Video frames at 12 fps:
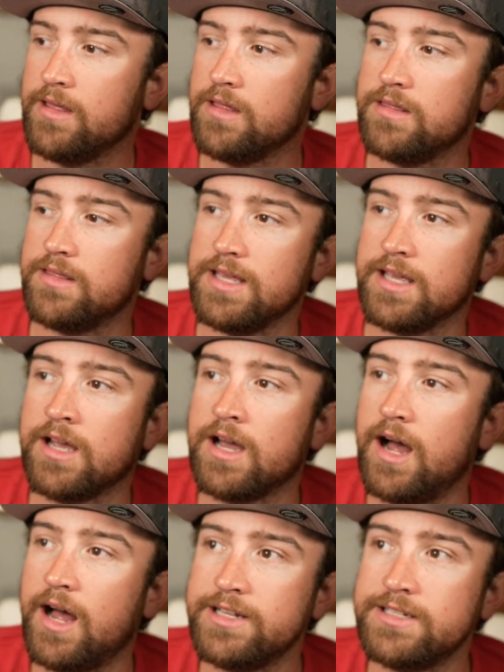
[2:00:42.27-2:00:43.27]
the
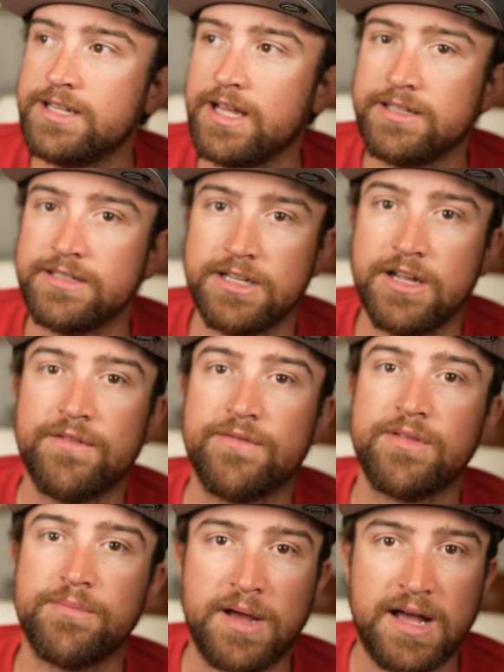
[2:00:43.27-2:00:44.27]
content
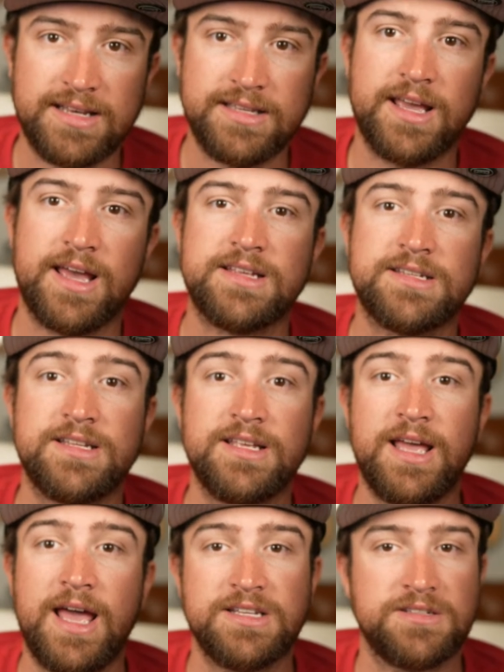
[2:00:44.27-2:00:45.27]
of the podcast
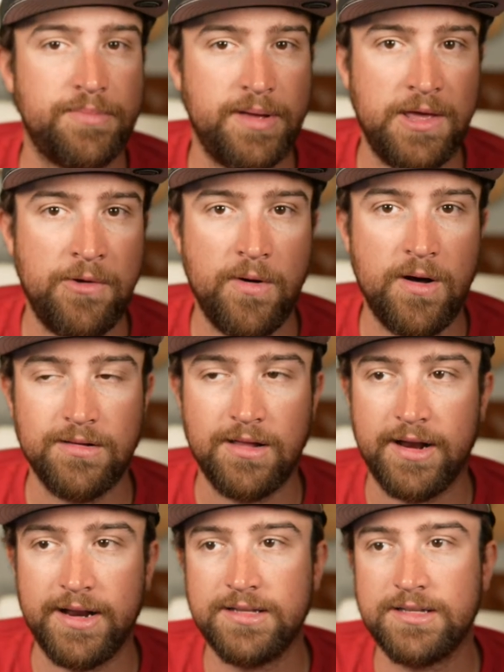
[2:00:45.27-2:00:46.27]
has a paywall
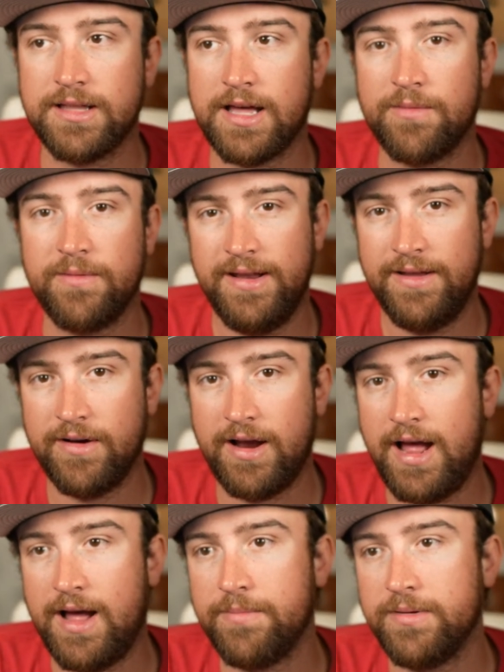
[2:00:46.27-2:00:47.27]
on it. That will never
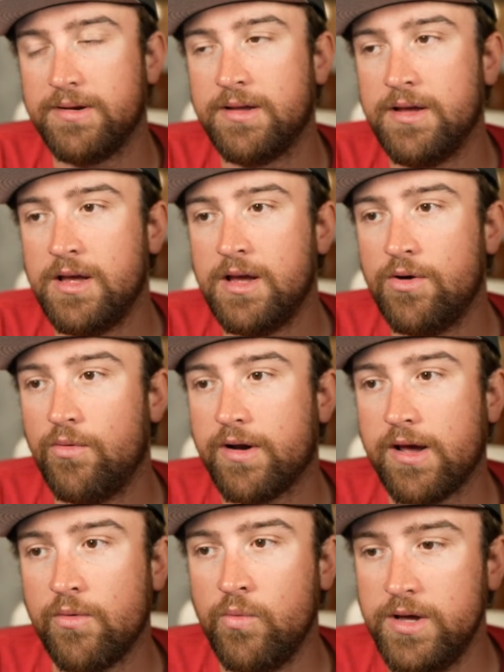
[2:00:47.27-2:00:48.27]
happen. What
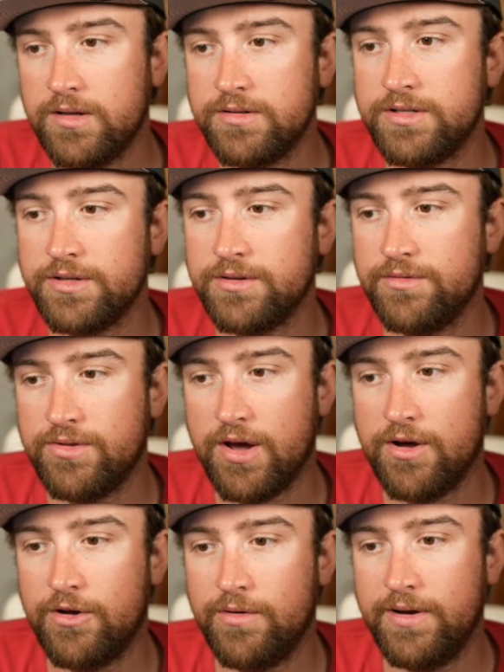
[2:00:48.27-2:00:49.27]
I will do
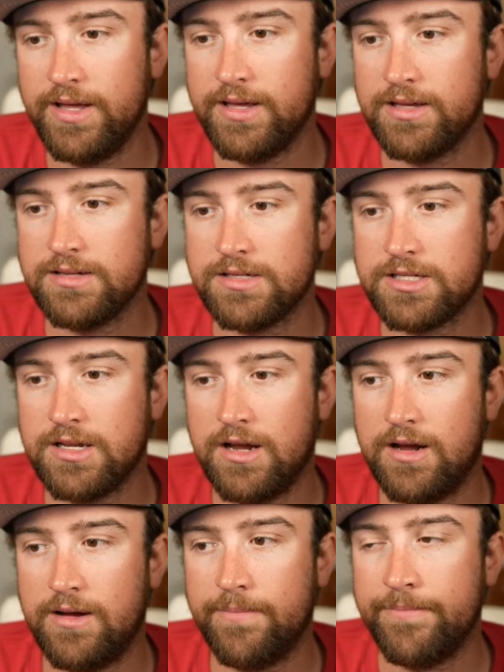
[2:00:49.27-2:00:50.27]
though is
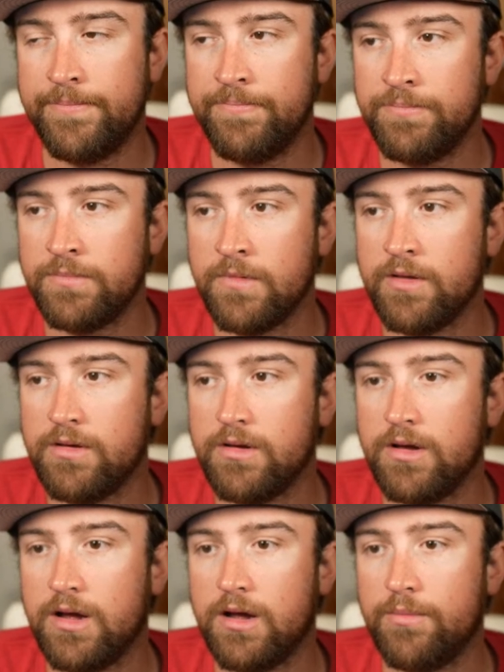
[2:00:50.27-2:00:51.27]

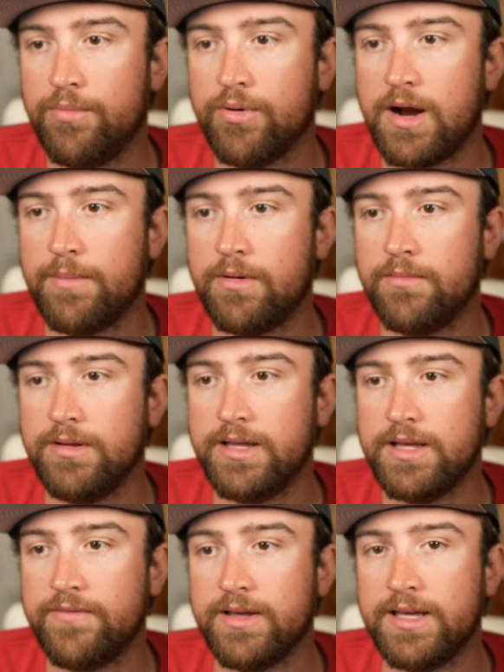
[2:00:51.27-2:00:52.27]
probably,
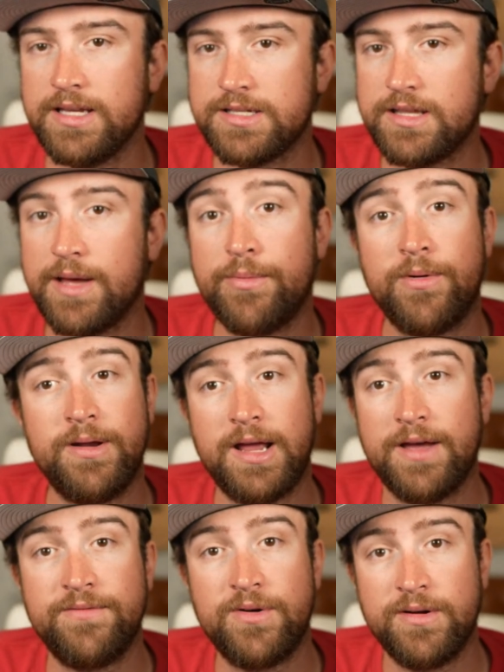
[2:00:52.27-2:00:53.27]
if it gets to that point, I
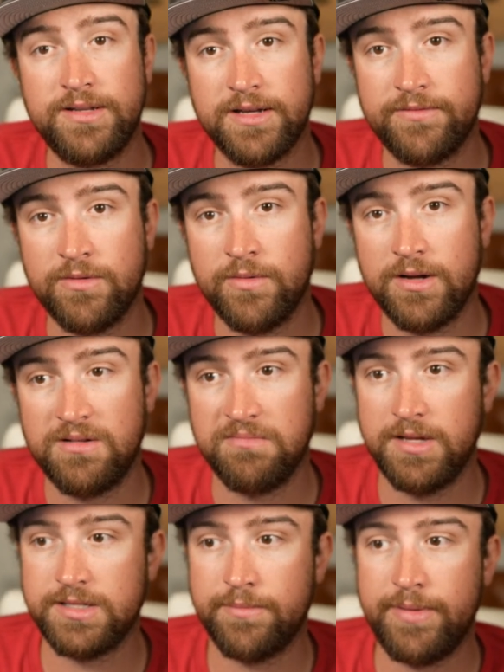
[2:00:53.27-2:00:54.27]
have no idea if it will.
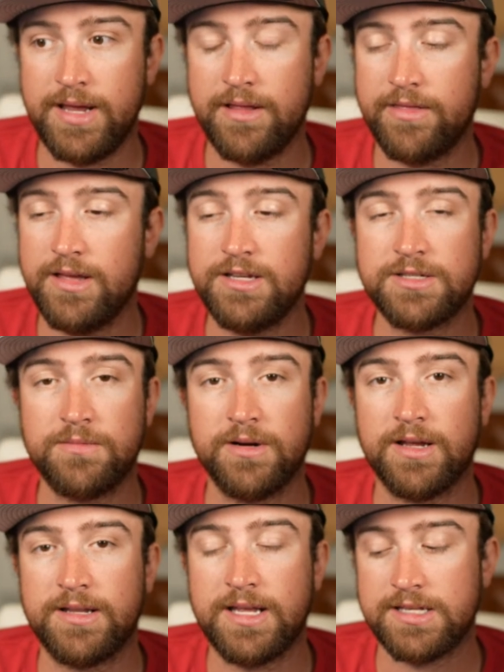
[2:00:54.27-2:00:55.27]
It's a beta thing, so we're
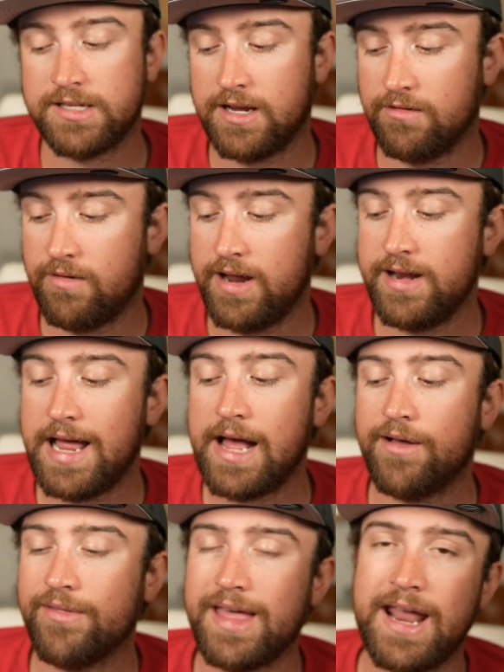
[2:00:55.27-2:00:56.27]
going to test it out. Right
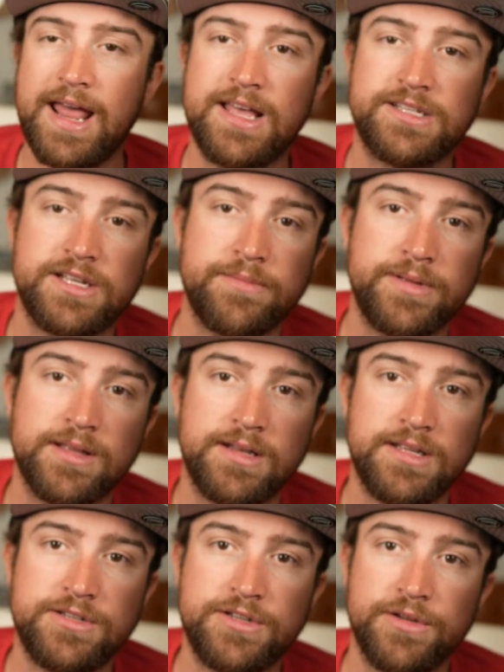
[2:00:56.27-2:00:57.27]
now, that has the
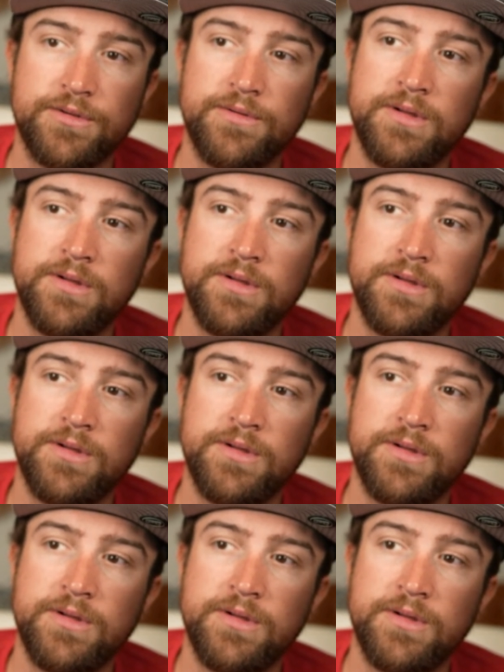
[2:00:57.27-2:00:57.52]
ability to